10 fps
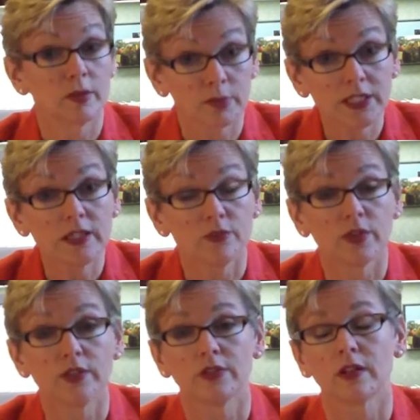completely
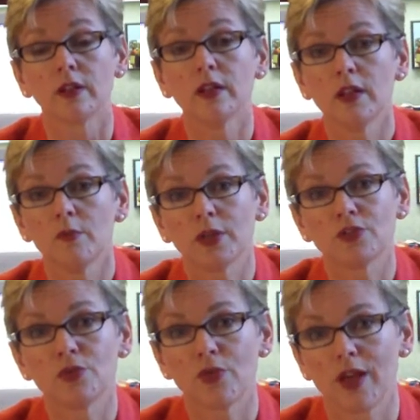phased in by
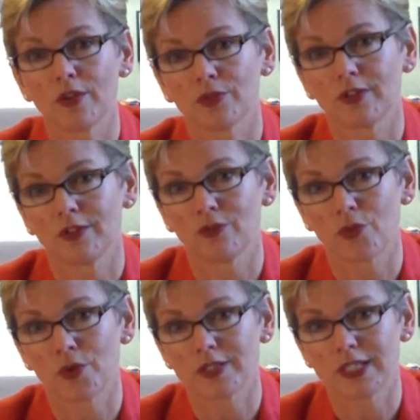
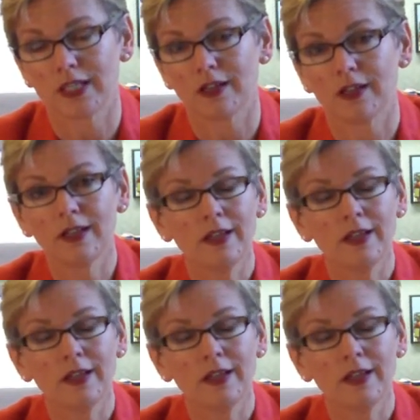2014.